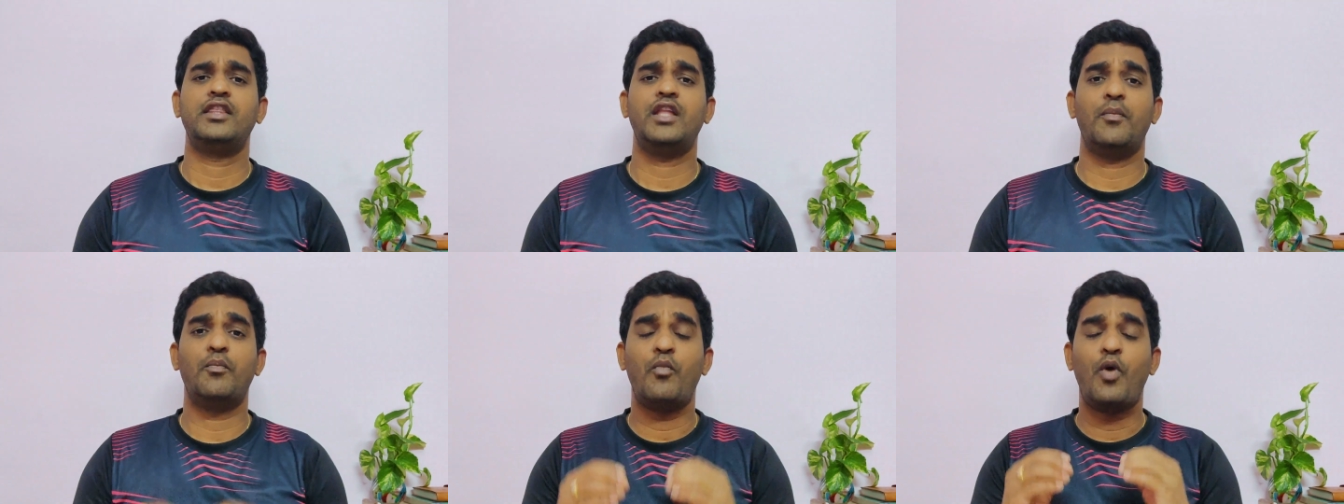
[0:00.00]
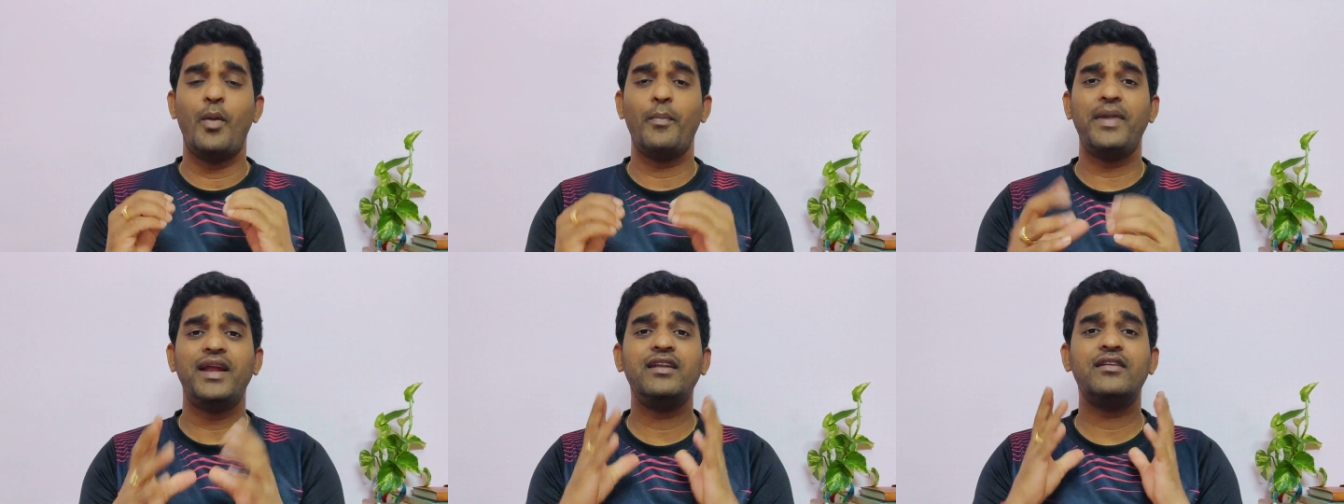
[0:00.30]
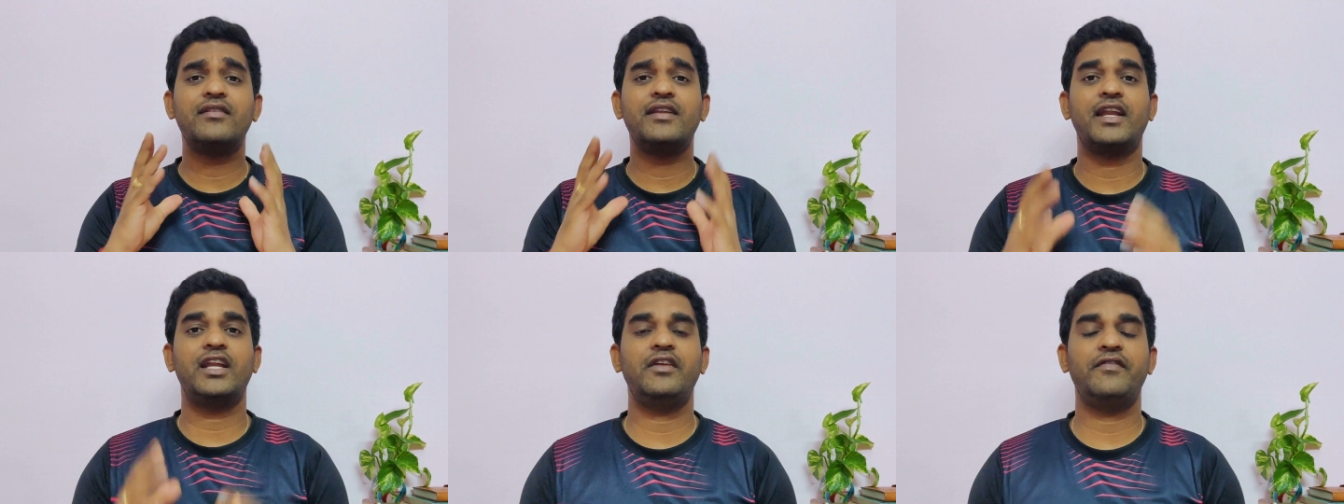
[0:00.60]
The
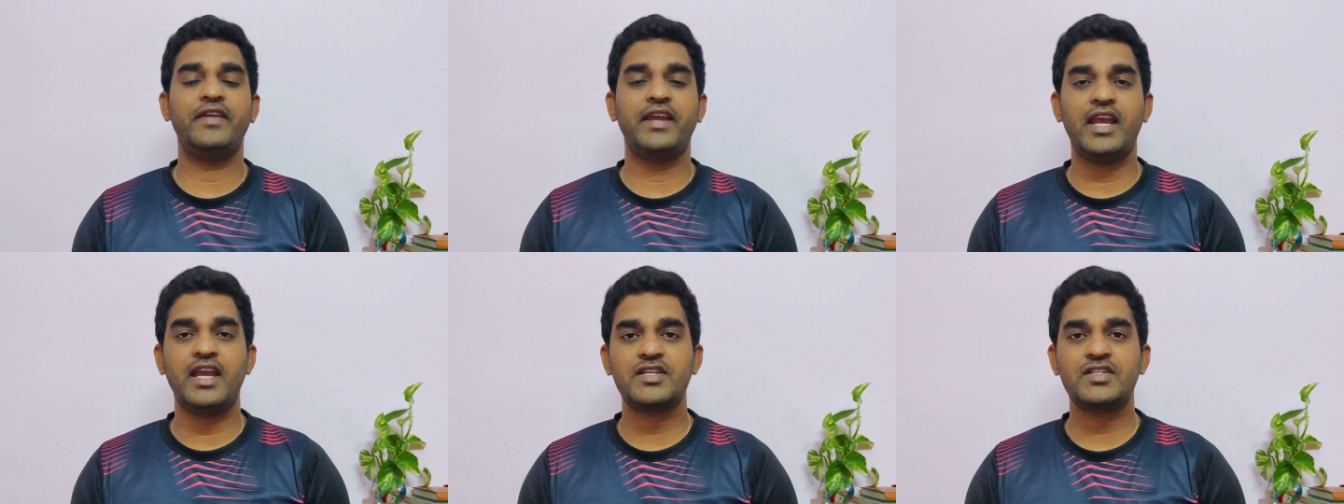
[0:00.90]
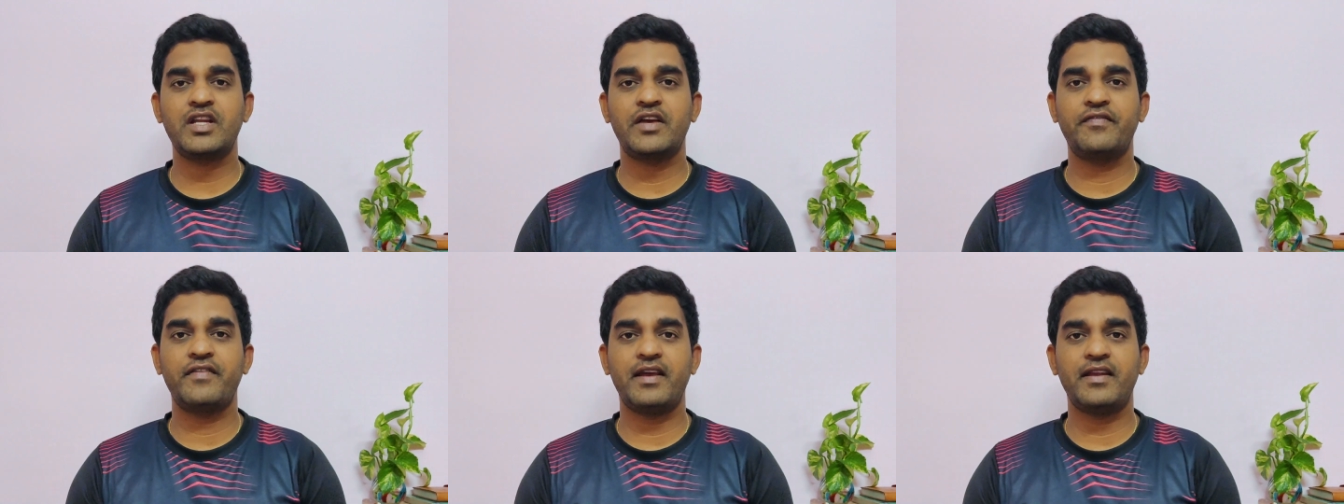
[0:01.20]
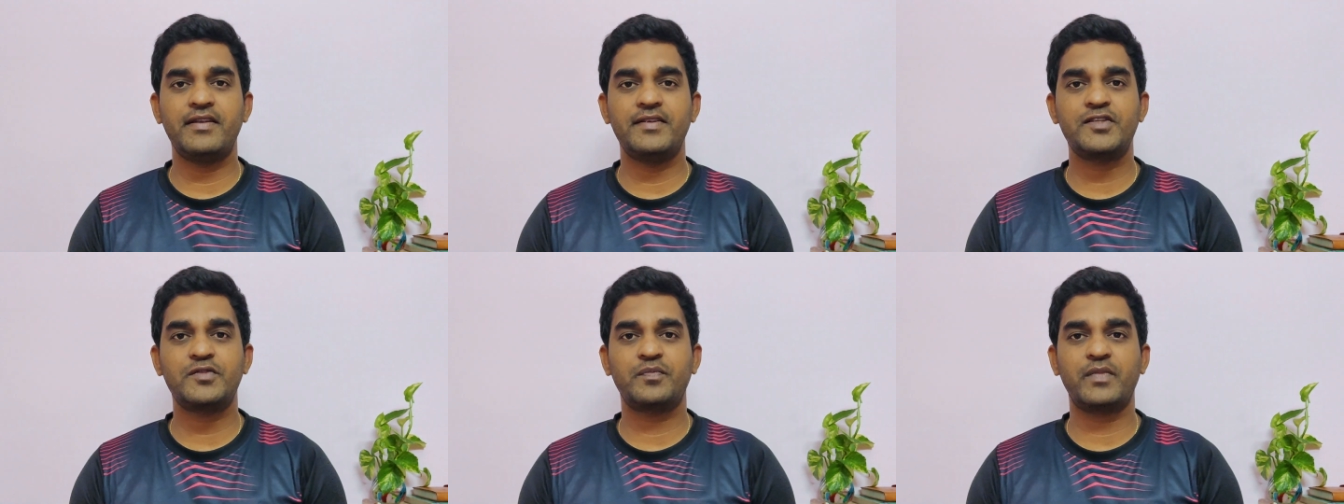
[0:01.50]
moment rectification of
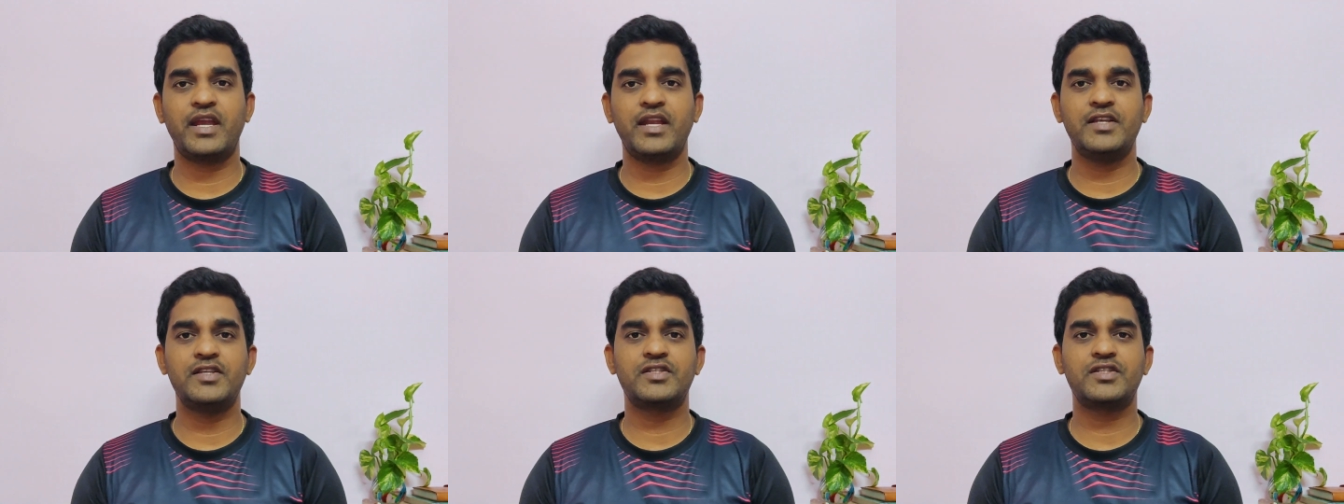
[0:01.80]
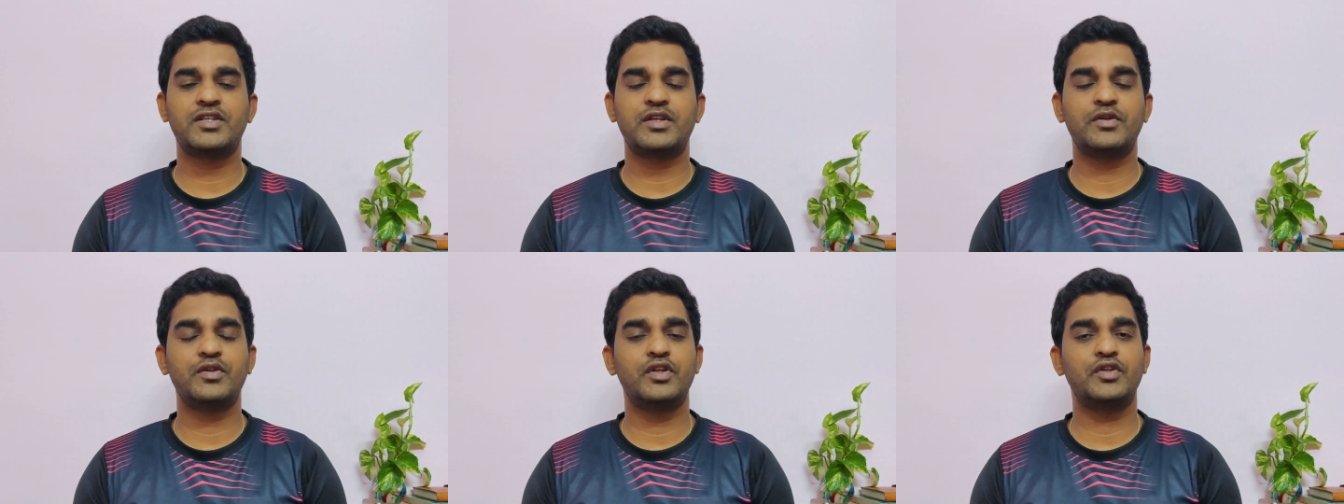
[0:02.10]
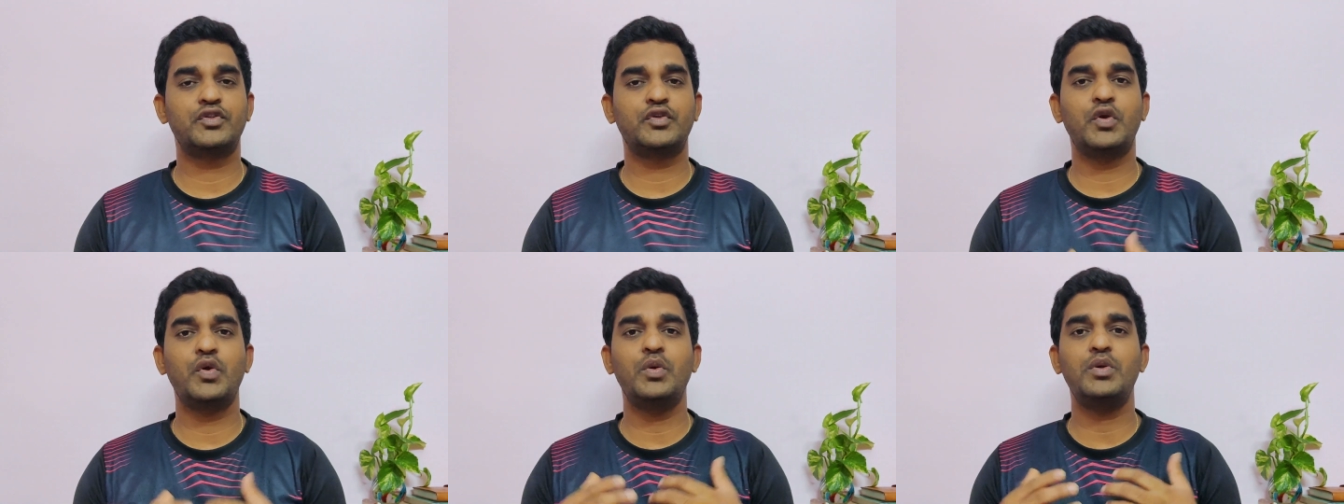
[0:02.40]
errors means
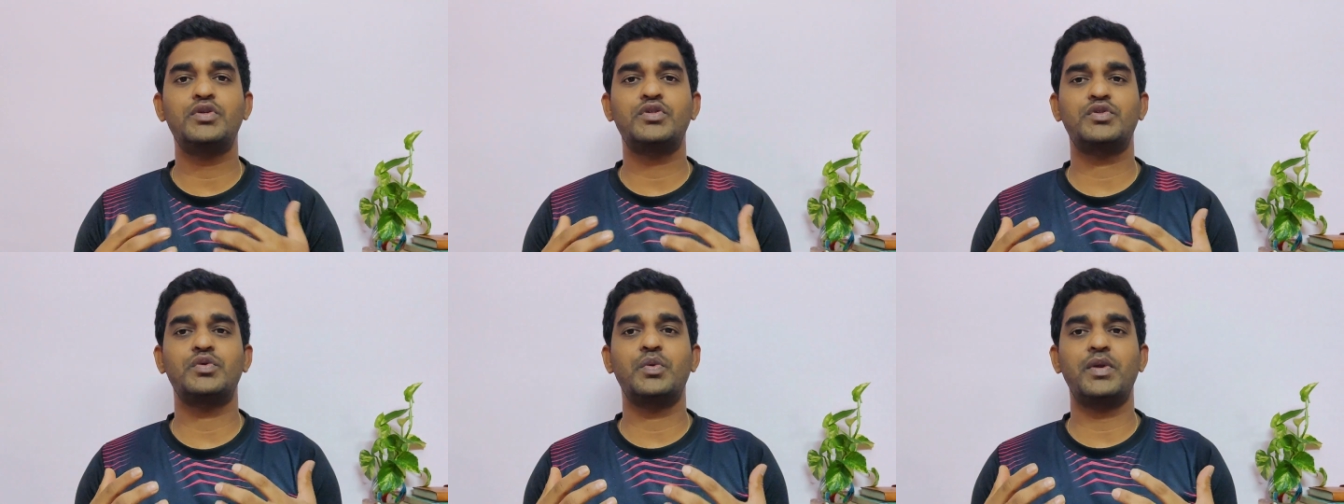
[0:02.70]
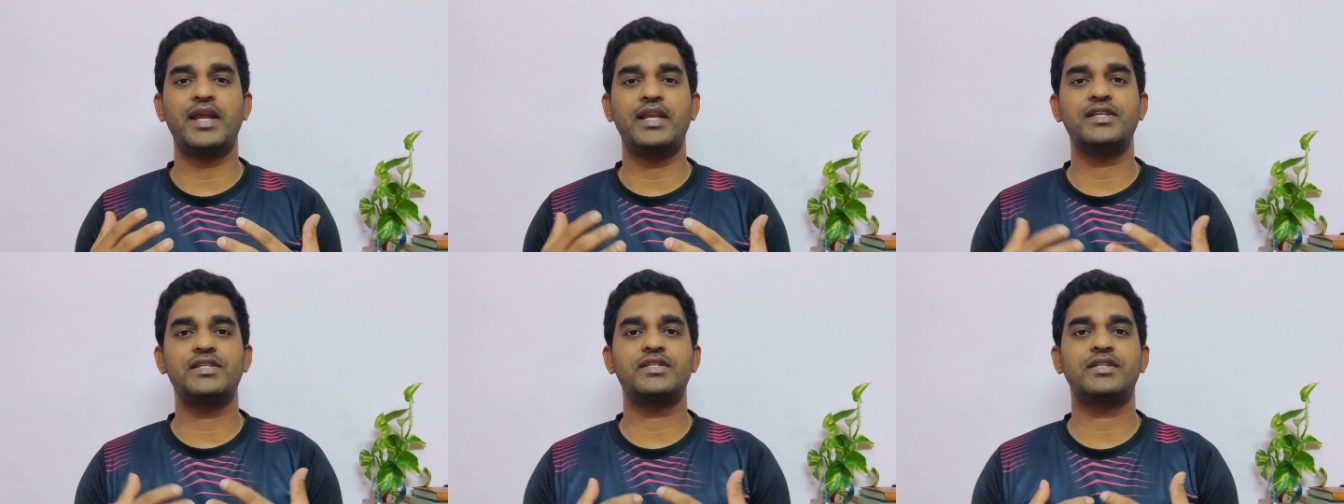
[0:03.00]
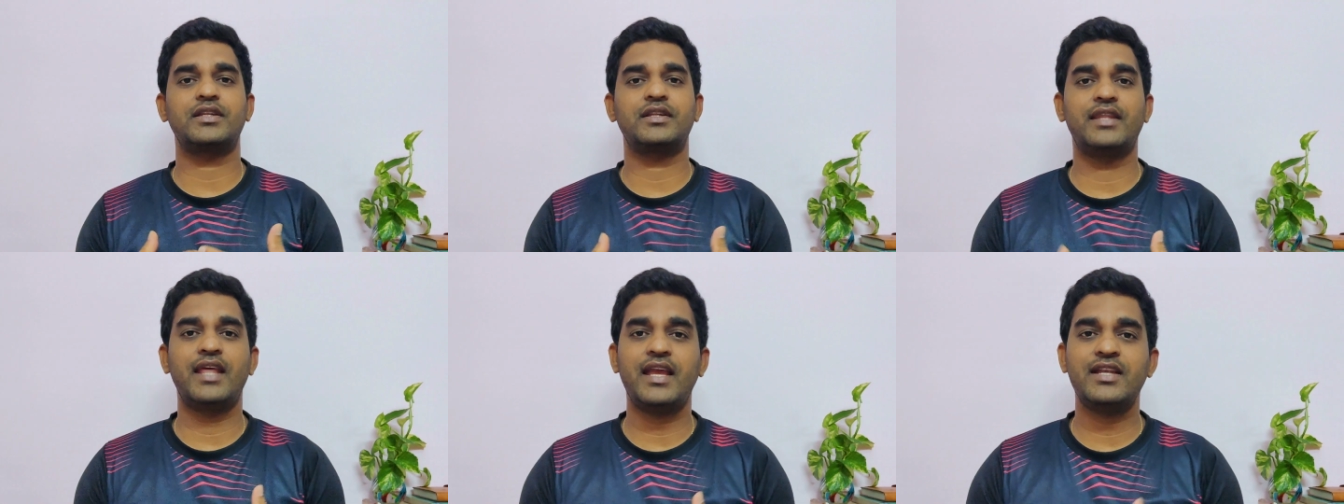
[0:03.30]
the school students,